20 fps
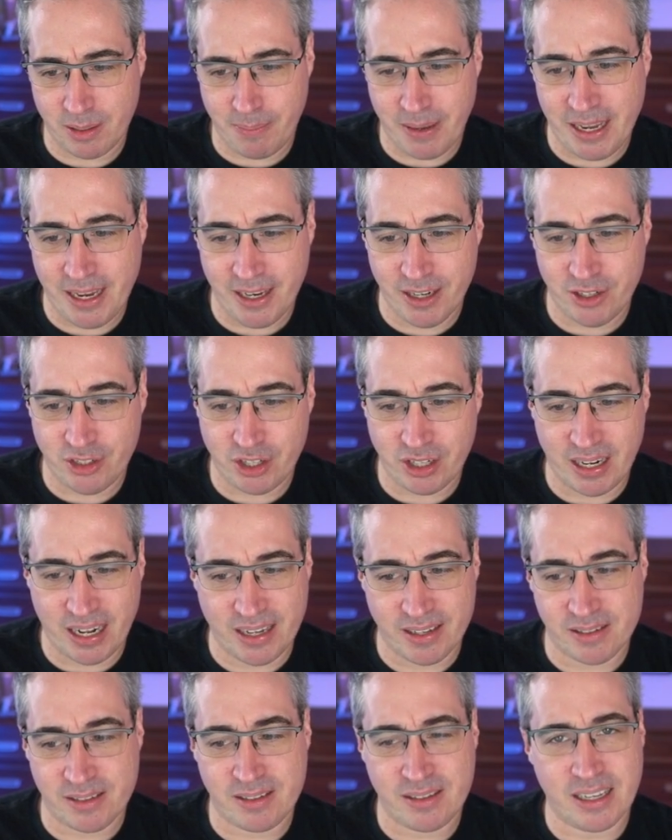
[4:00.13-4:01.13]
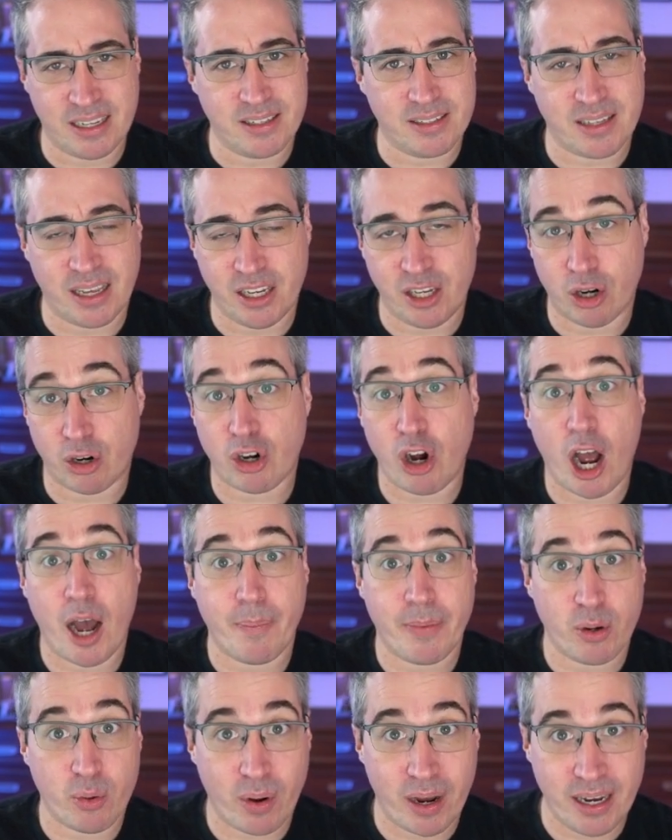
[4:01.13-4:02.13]
of the page. It has things like your
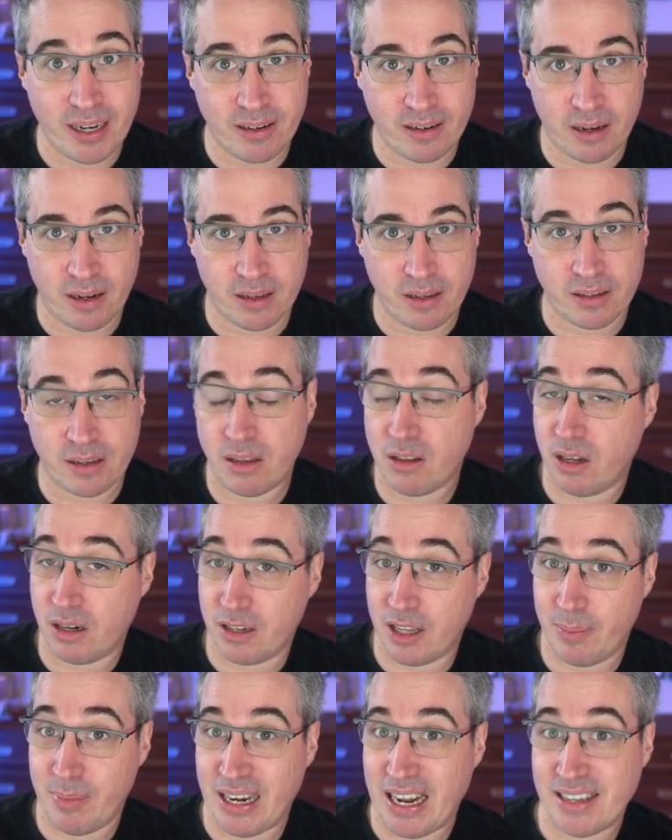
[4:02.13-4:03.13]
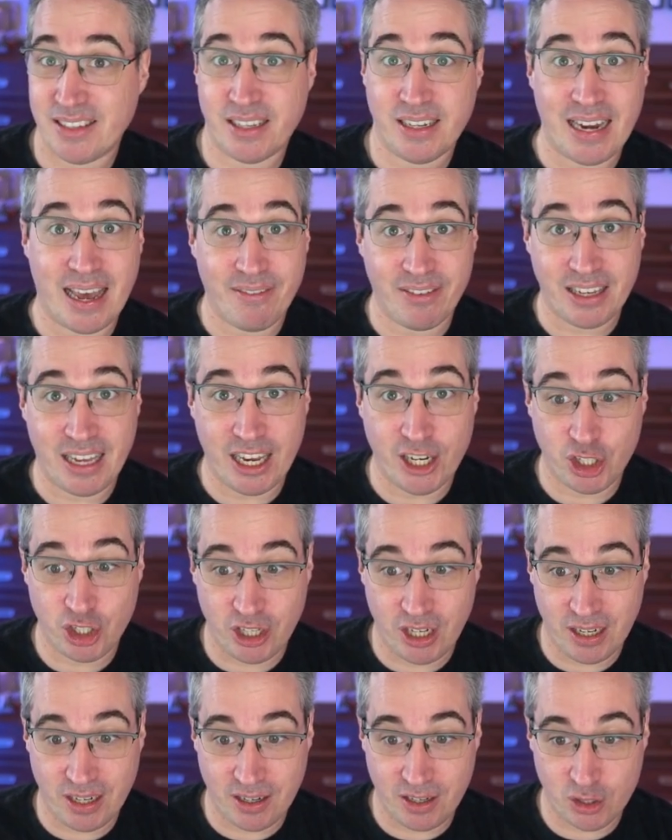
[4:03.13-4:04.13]
copyright. Uh, a lot of time it has a
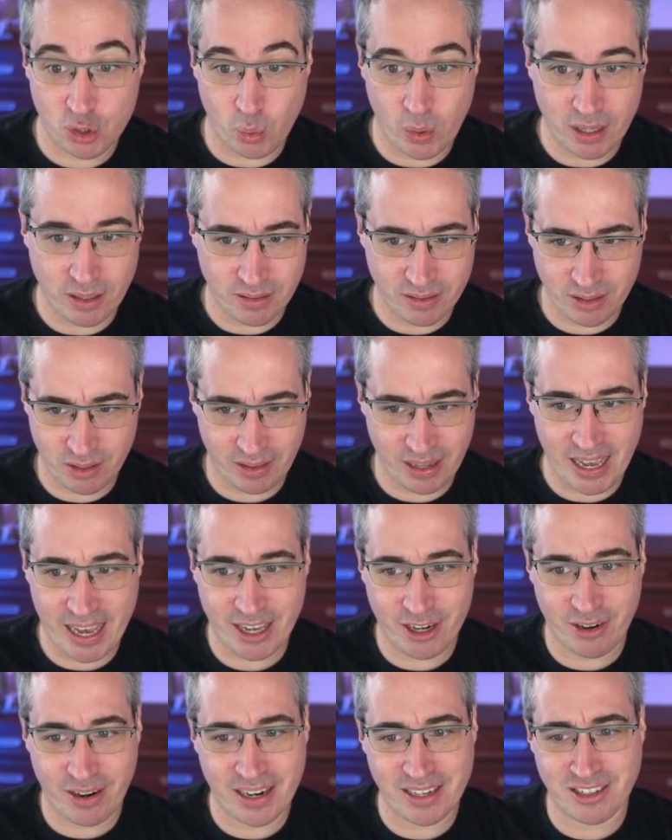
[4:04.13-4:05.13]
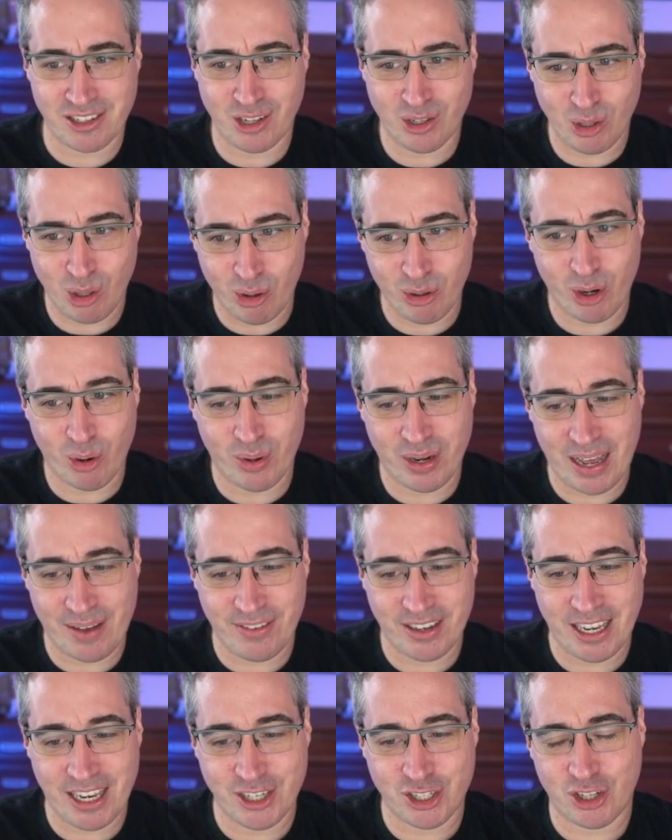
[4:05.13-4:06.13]
navigation in it as well. So the header has the logo and
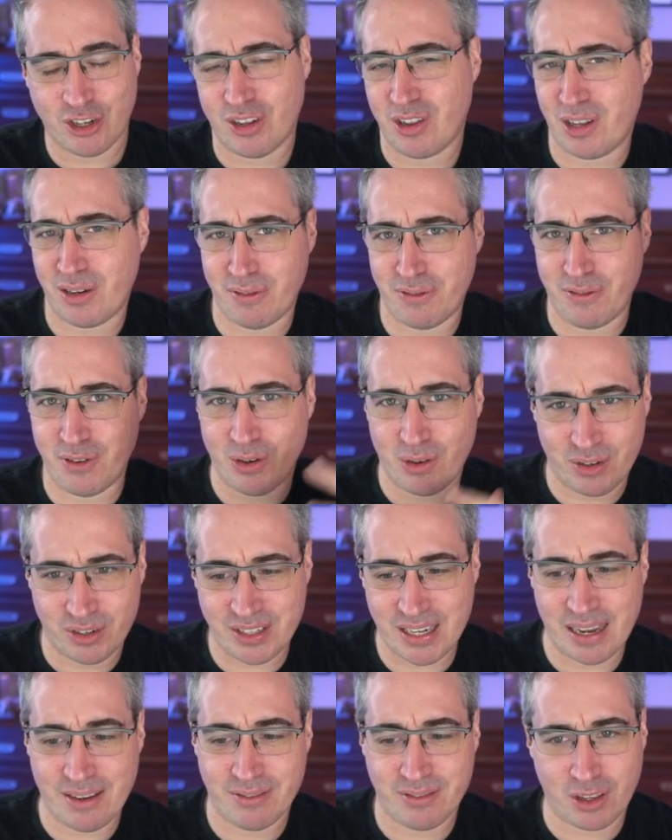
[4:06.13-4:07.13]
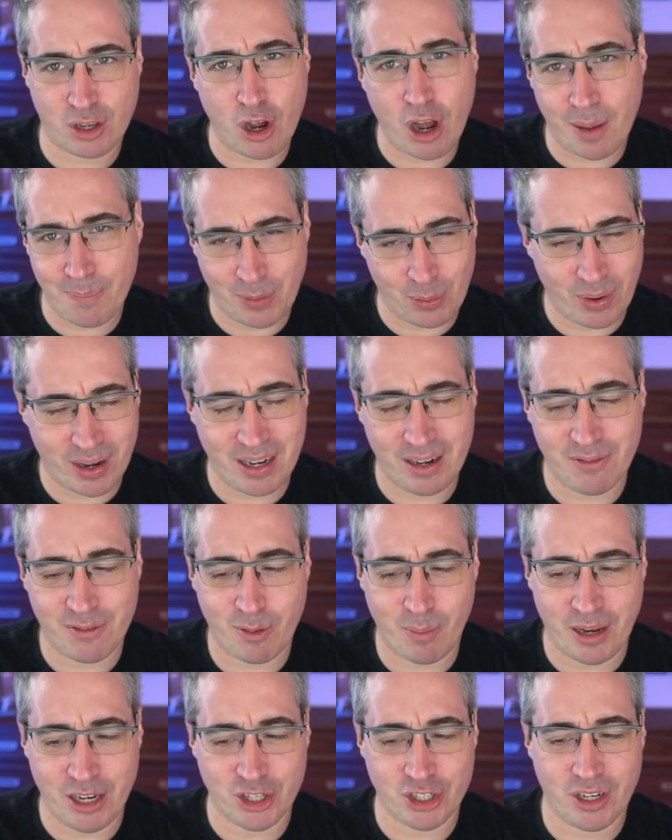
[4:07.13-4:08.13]
navigation. A lot of footers have the copyright
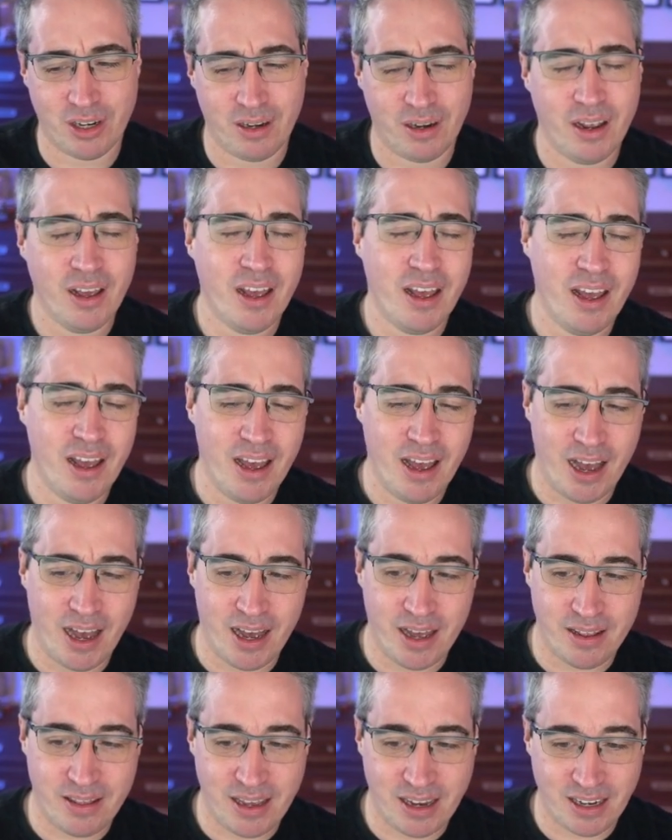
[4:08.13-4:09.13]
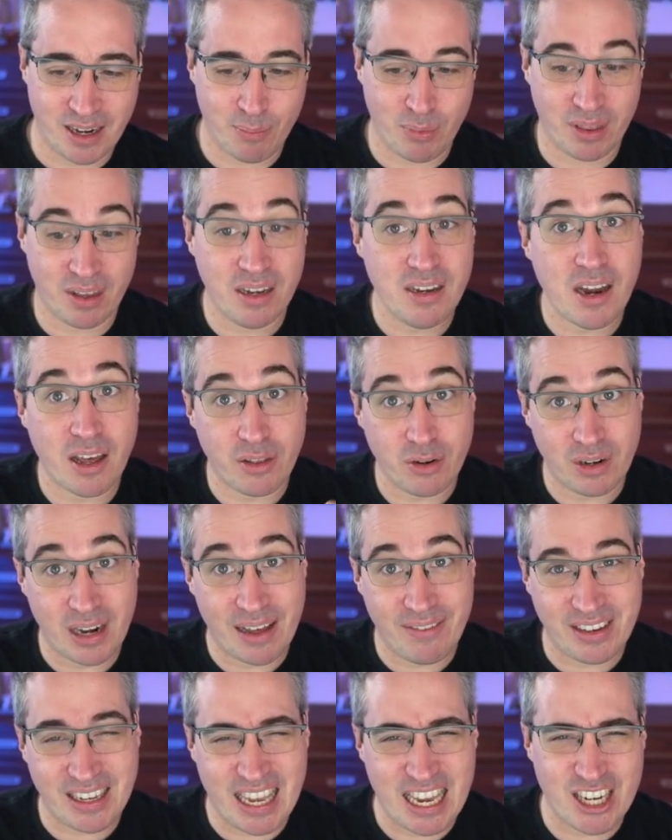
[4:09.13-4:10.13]
information. Uh, they end up with another
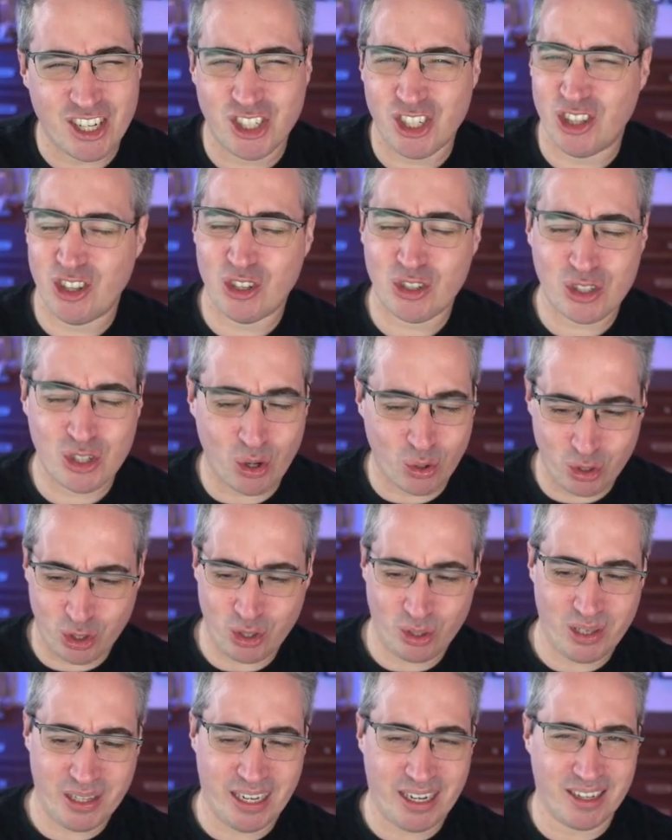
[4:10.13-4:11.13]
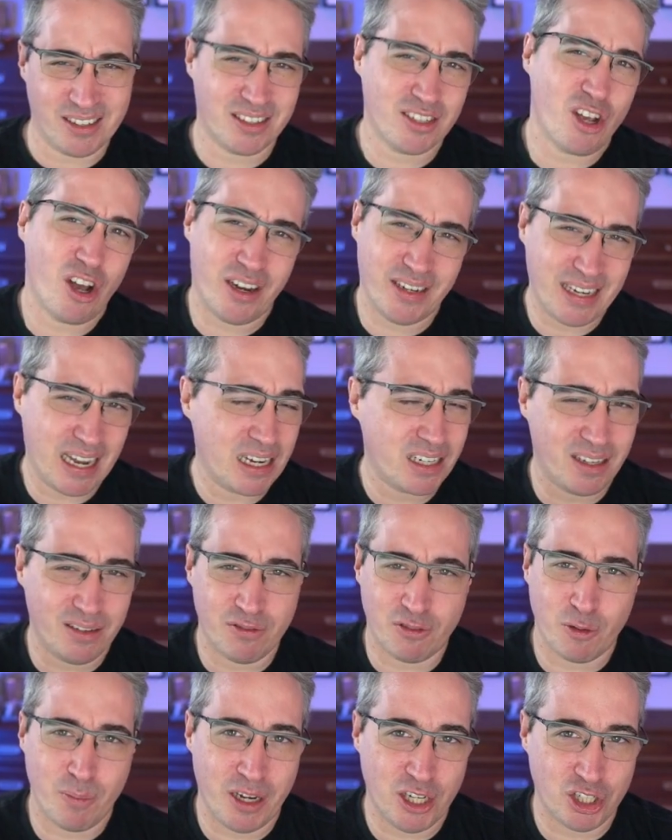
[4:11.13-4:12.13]
navigation, the social links, contact
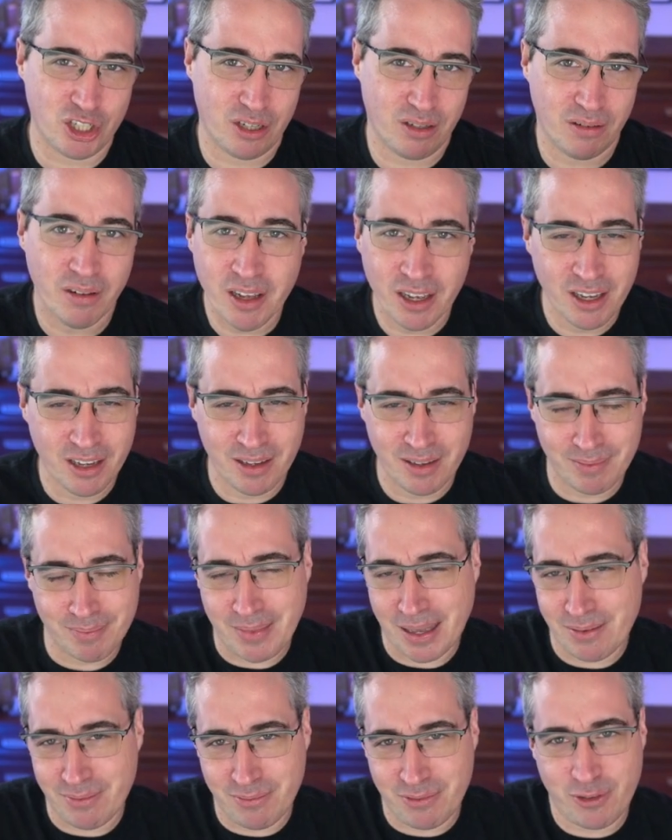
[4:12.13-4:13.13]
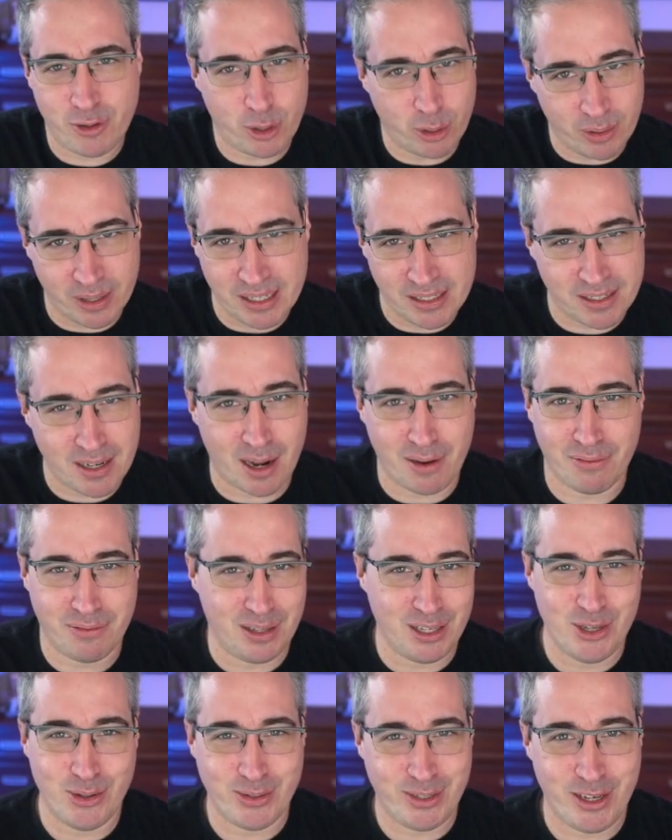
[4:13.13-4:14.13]
information, that footery
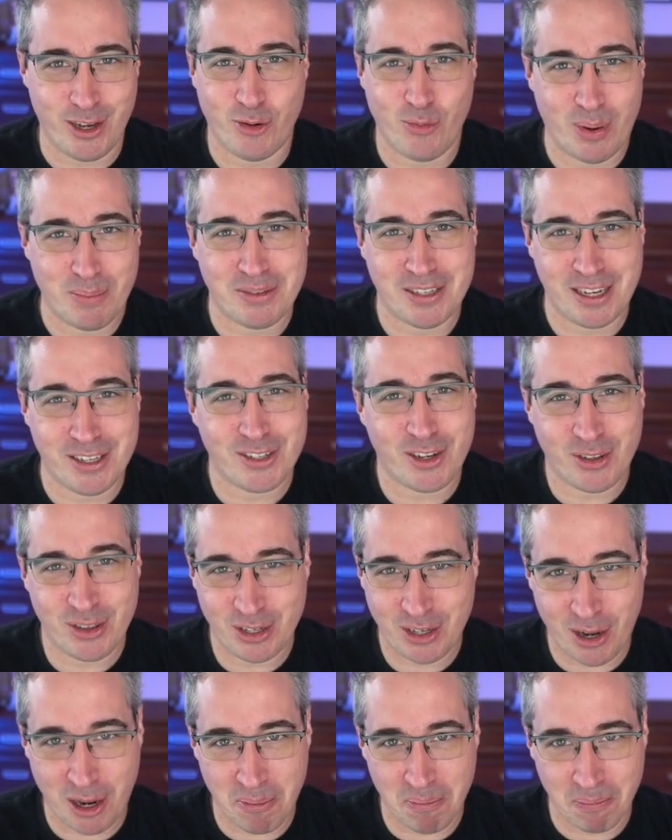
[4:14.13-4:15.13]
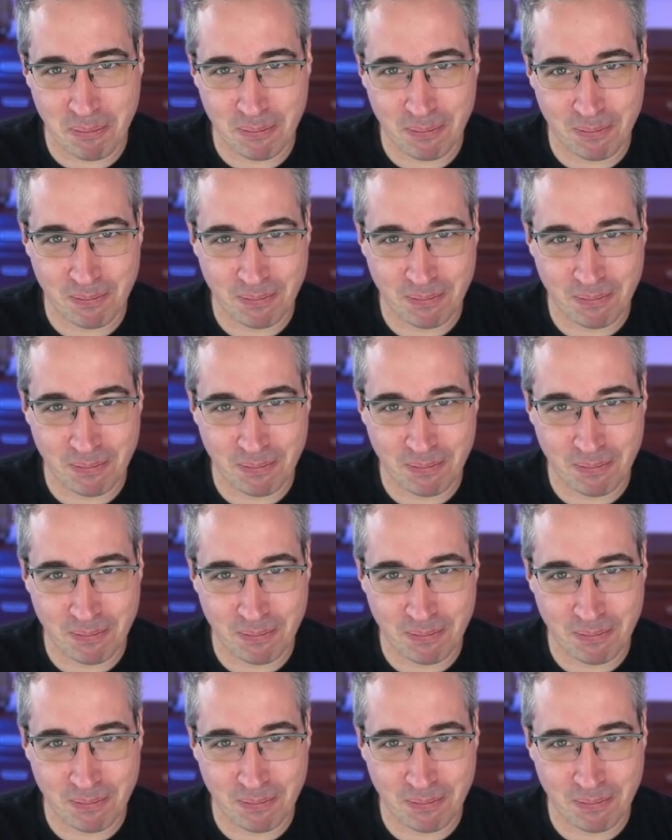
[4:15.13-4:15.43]
stuff that you see on websites all the time.